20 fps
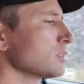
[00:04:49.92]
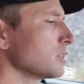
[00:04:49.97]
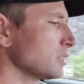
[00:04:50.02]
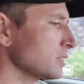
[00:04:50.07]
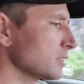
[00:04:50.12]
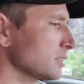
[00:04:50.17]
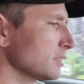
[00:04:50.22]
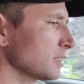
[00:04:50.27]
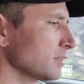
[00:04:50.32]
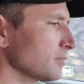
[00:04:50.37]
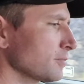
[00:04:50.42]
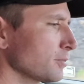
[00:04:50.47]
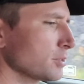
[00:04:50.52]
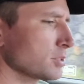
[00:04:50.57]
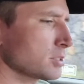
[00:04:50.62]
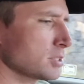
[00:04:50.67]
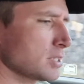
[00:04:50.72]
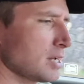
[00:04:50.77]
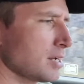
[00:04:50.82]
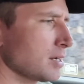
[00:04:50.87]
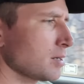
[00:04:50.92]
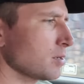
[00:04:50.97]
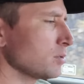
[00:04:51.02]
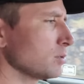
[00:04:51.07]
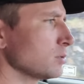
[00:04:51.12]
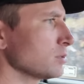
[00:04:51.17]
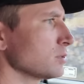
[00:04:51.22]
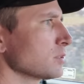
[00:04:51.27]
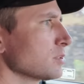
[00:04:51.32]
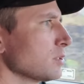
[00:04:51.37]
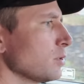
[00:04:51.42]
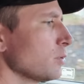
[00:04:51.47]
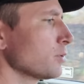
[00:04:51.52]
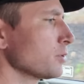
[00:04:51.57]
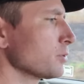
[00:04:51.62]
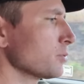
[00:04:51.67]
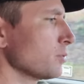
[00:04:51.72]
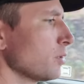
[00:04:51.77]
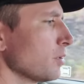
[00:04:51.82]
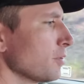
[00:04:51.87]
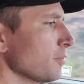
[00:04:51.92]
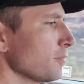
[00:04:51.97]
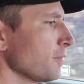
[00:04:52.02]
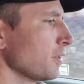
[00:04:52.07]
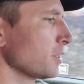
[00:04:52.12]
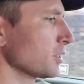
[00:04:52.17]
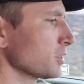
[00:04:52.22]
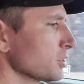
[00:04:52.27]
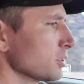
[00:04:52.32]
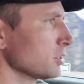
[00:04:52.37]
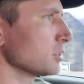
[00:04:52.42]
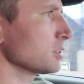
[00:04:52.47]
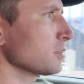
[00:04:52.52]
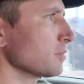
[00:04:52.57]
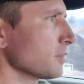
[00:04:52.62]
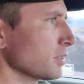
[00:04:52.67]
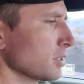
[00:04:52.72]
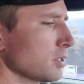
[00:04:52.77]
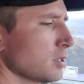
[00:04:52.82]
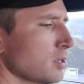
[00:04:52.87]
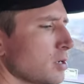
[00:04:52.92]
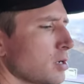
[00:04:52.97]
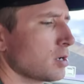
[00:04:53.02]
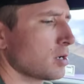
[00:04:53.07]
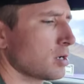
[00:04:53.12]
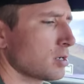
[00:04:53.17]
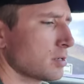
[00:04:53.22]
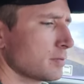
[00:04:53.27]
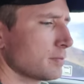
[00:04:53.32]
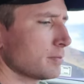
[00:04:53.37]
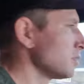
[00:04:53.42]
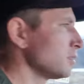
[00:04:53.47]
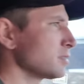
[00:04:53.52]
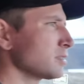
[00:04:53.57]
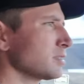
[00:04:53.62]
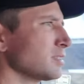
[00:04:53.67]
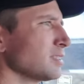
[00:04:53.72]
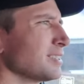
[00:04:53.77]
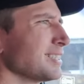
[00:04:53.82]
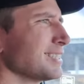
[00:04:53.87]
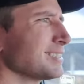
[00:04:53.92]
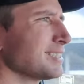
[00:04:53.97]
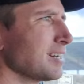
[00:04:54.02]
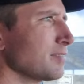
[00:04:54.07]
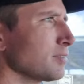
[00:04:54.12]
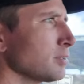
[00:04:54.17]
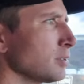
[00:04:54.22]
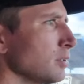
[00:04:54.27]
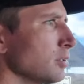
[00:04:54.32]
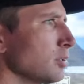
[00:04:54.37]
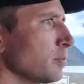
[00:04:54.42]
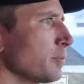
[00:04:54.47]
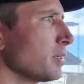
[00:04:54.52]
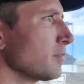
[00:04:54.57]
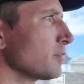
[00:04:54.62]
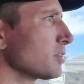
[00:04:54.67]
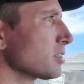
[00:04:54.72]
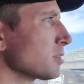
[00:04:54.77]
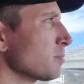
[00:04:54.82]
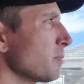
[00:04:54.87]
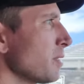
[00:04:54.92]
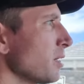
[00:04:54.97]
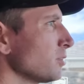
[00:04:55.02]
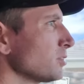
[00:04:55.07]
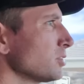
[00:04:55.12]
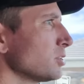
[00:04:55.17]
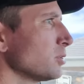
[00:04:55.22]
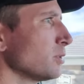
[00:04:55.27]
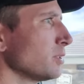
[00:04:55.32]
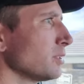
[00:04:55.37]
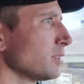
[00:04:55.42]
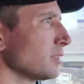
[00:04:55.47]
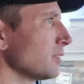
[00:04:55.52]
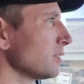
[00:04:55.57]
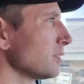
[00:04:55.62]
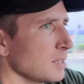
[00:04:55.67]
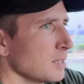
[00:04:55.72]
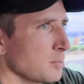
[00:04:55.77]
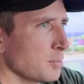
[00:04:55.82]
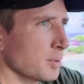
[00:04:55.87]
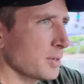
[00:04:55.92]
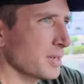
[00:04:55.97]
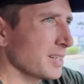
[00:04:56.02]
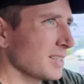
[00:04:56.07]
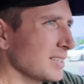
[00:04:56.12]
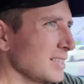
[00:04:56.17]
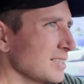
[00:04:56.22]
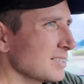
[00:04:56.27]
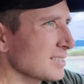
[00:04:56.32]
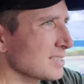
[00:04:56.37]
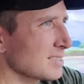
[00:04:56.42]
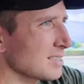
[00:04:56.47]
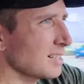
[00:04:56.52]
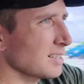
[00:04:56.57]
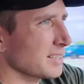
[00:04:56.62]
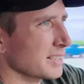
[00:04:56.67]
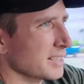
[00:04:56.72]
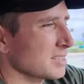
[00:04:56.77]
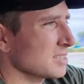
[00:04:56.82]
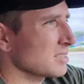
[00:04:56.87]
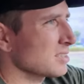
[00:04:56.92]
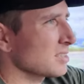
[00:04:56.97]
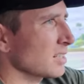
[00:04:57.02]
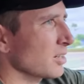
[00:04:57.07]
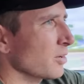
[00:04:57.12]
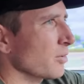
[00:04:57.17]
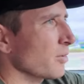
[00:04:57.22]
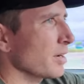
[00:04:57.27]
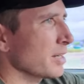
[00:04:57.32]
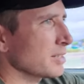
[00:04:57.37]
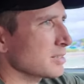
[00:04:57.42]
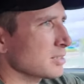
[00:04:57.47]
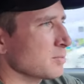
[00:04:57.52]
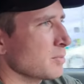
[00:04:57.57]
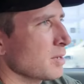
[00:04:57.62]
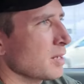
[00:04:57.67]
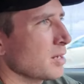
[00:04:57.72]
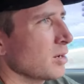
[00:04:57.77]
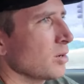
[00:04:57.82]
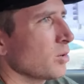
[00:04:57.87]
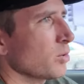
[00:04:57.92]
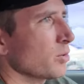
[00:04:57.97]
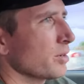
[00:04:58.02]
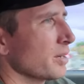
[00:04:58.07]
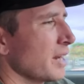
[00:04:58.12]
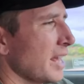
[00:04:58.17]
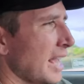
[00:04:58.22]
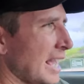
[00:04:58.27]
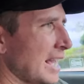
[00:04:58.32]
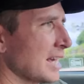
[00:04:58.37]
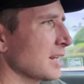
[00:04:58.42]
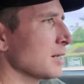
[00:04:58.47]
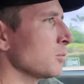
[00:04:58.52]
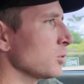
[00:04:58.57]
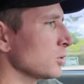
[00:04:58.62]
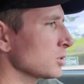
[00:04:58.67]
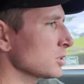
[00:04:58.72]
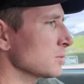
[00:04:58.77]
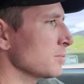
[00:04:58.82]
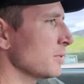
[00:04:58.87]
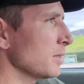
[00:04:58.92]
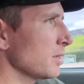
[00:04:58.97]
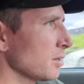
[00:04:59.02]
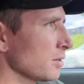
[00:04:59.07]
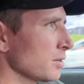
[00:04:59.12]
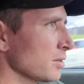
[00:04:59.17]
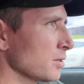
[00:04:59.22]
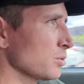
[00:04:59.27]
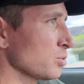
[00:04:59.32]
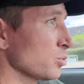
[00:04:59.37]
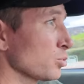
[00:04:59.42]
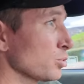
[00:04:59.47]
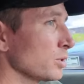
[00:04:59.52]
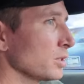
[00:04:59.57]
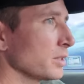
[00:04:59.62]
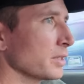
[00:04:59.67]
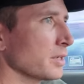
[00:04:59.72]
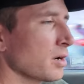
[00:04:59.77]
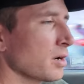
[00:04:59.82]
listening for sounds, going through all the functions of the car. This thing does have a little bit of a smell to it, but at least it's not like a cigarette smell or an animal smell that are really